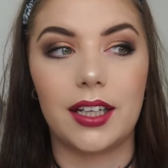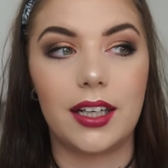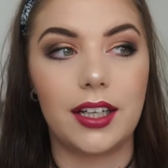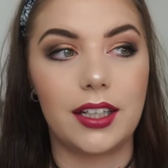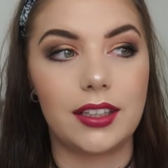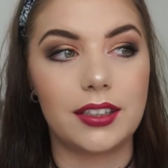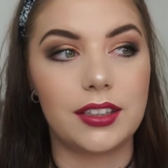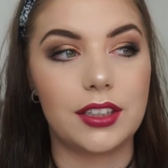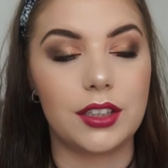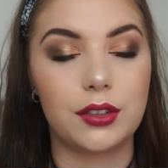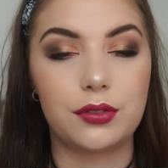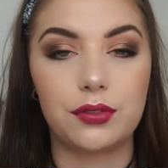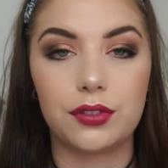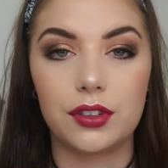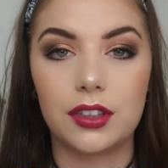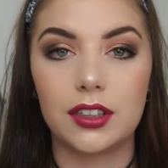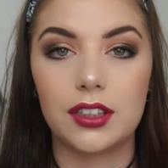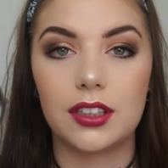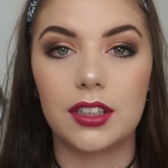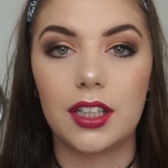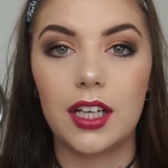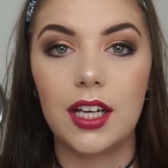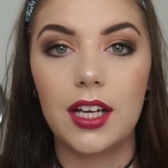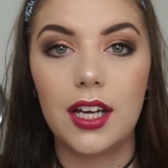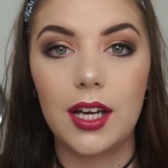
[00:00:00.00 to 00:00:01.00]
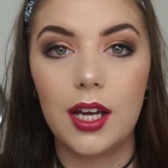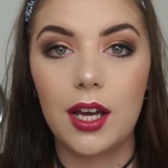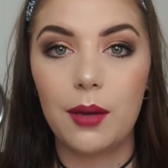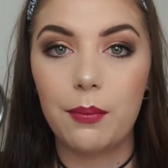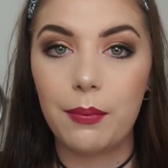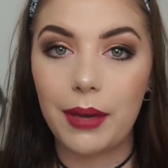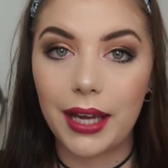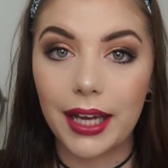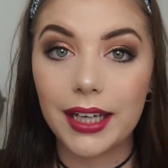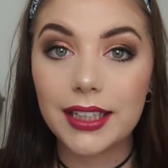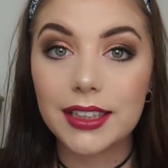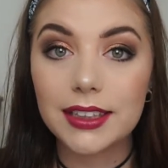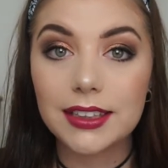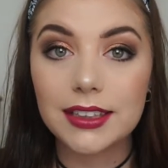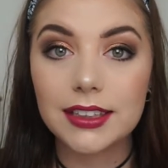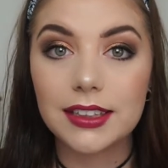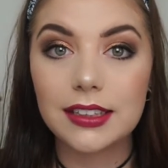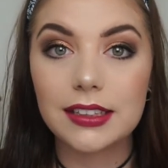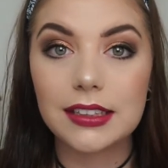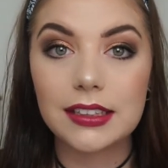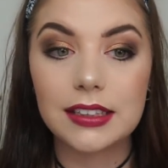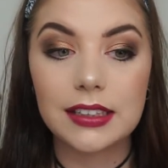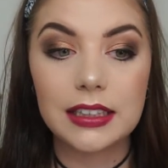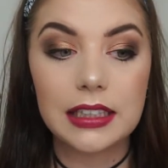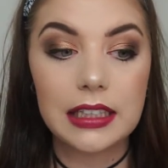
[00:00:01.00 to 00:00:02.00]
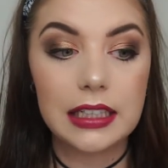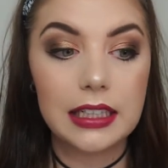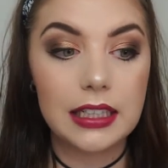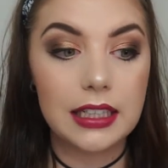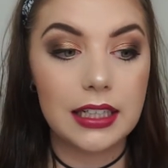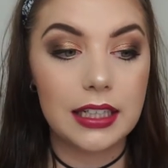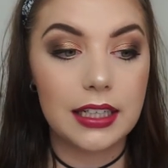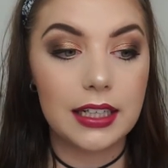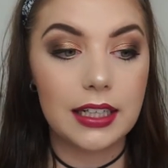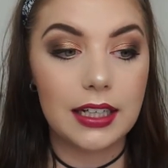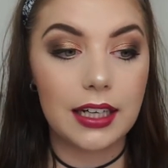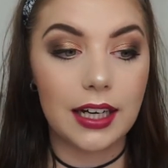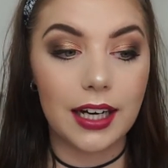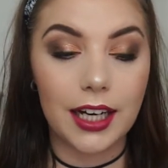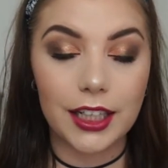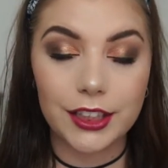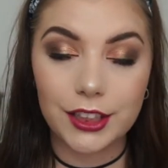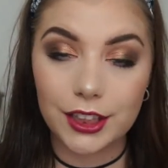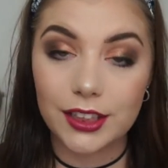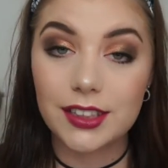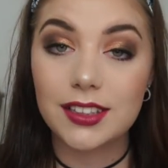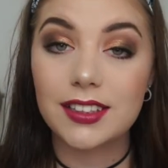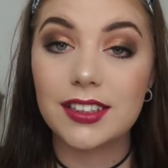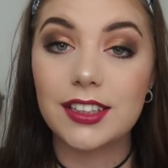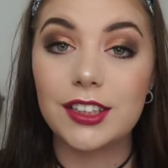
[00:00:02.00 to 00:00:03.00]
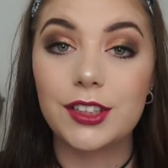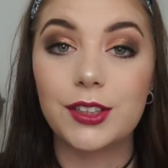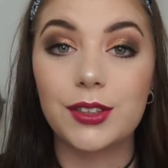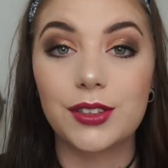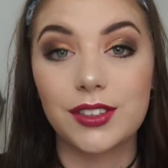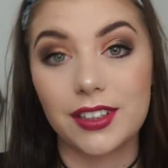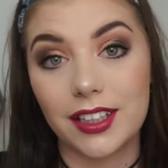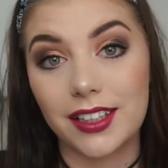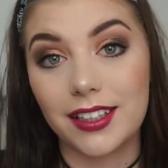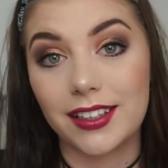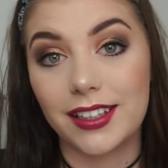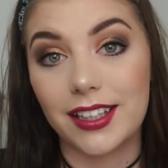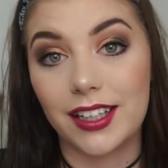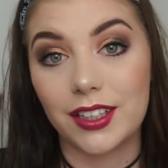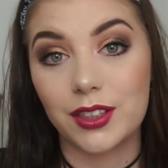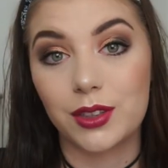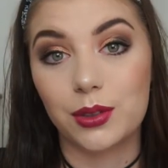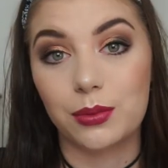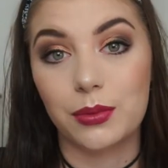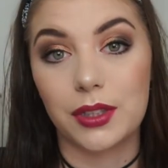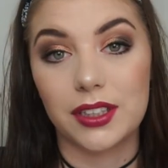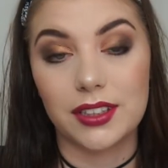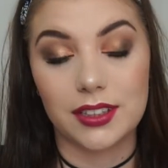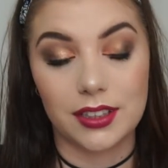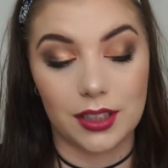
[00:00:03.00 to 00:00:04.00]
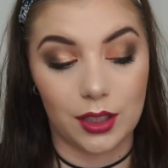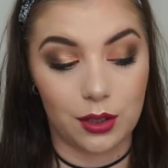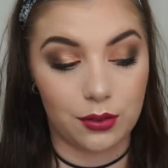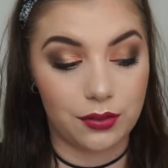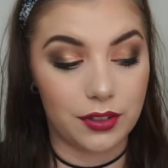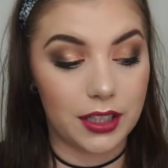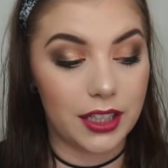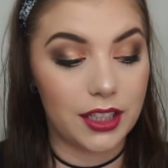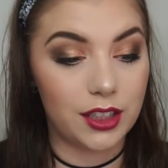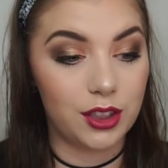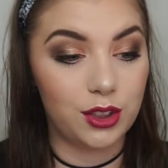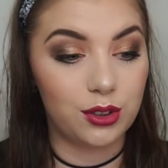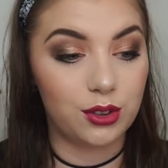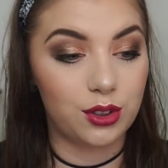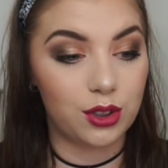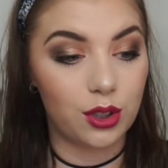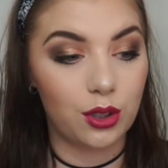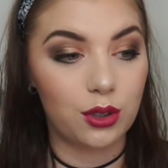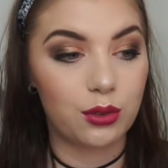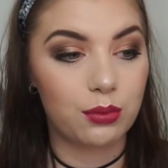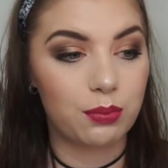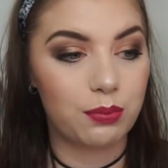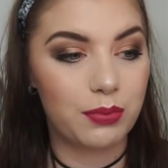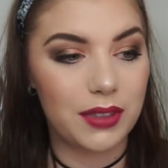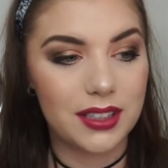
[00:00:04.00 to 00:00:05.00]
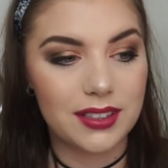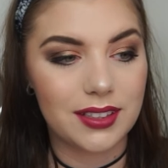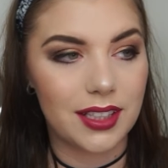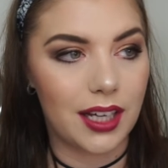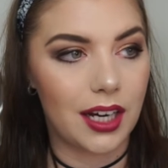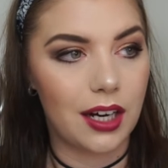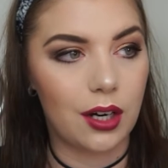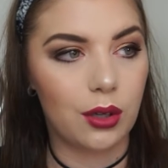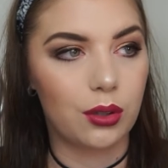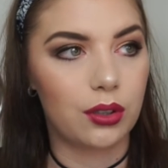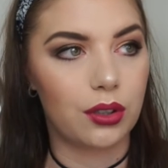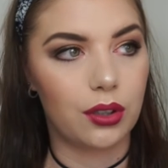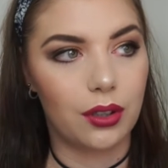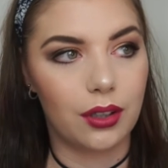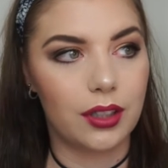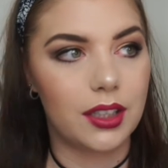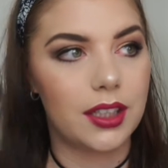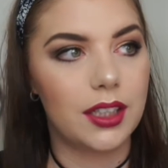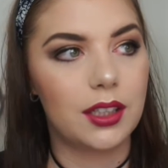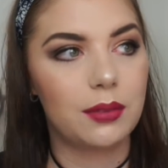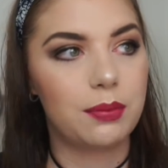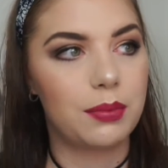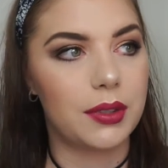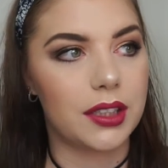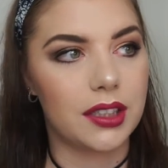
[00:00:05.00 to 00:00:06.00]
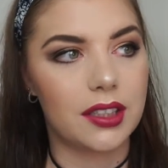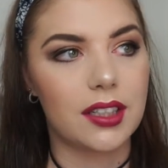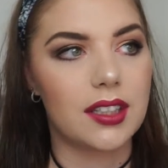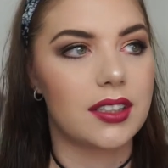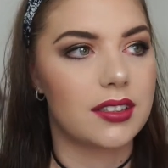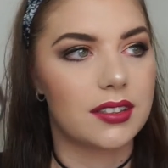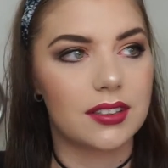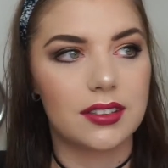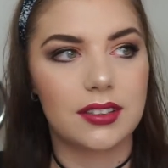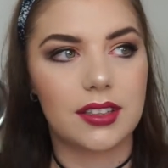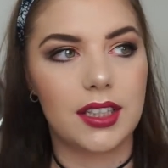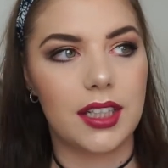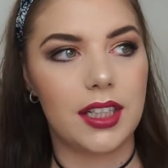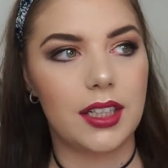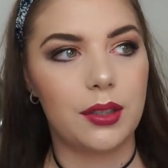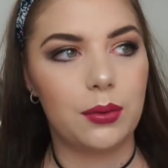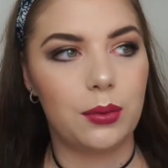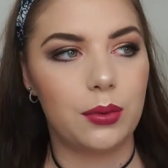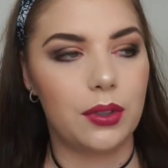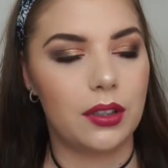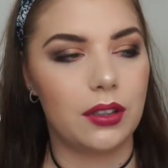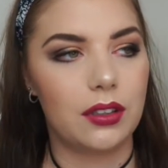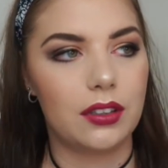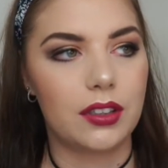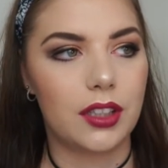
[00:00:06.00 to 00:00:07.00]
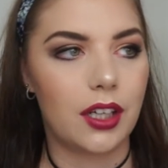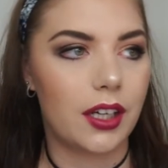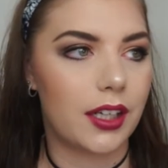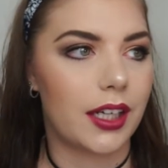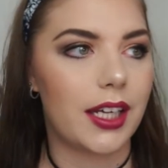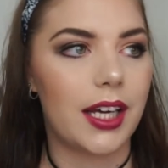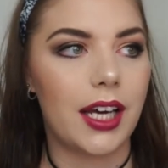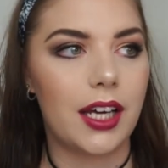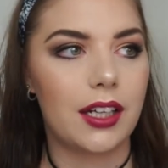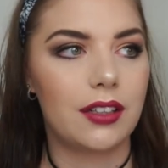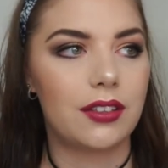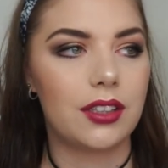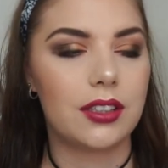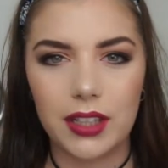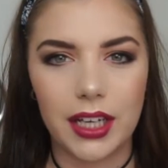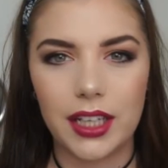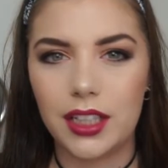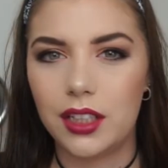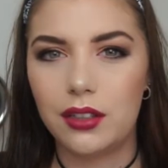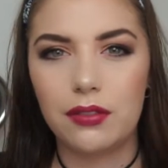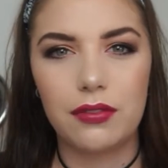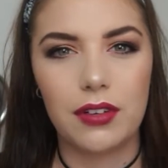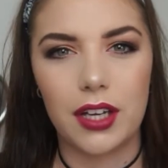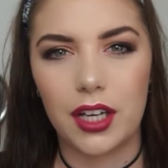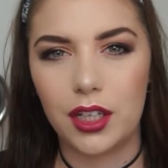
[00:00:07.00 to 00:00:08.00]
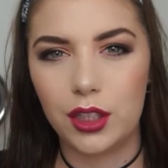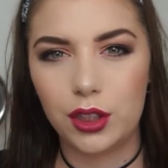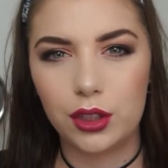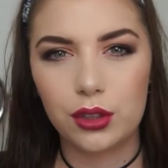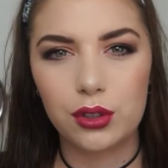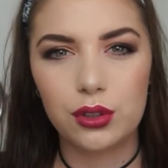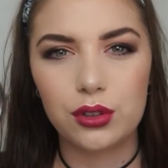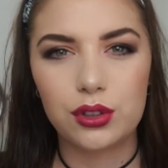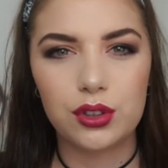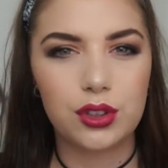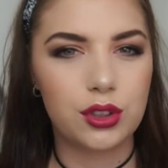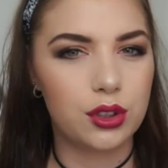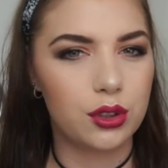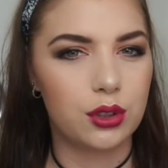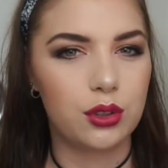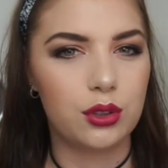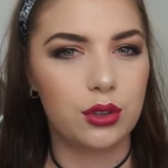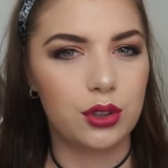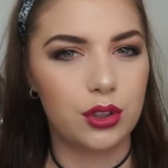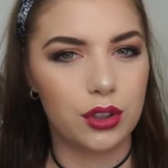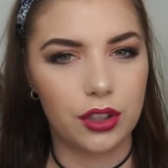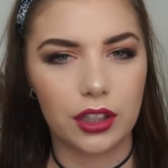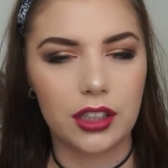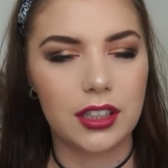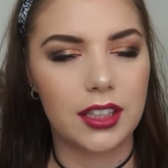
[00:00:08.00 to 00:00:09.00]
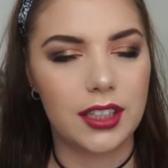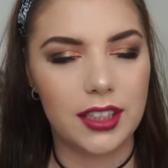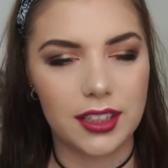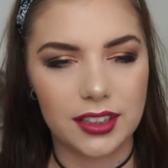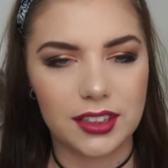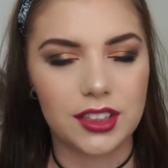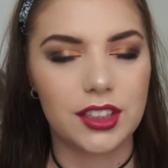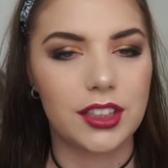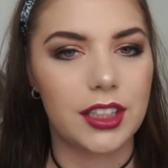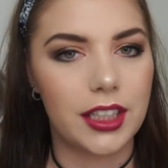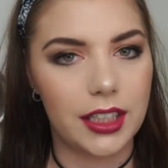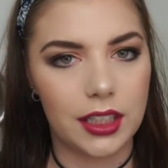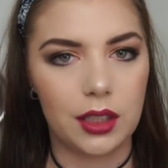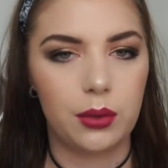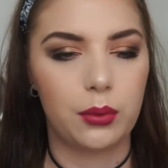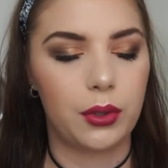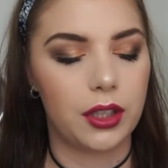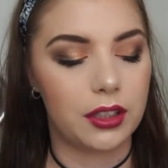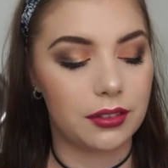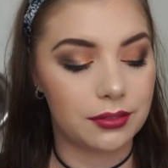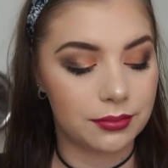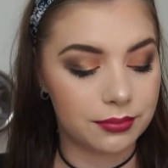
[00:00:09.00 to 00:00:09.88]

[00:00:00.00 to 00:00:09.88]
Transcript: a different packaging I just need to say that to myself and you don't miss out on it because they will not add any value to your collection anyway.